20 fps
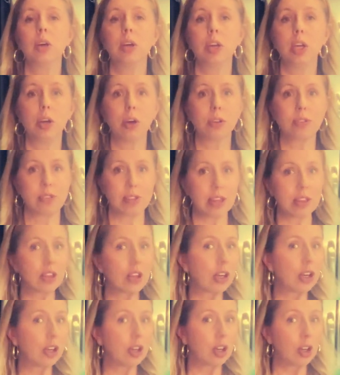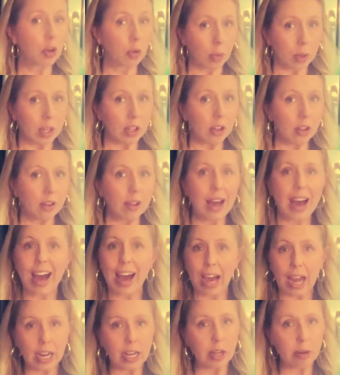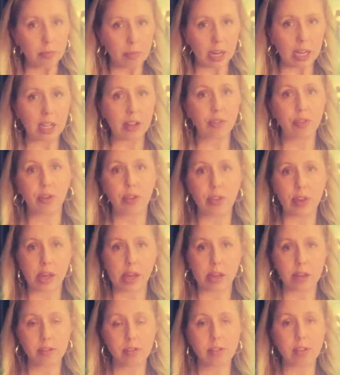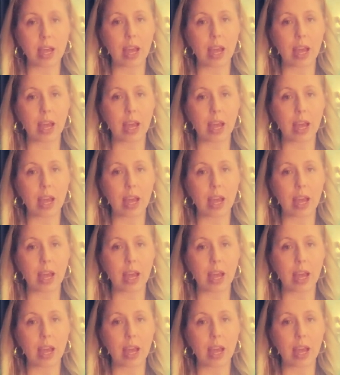you'll see the grill hot and ready for these,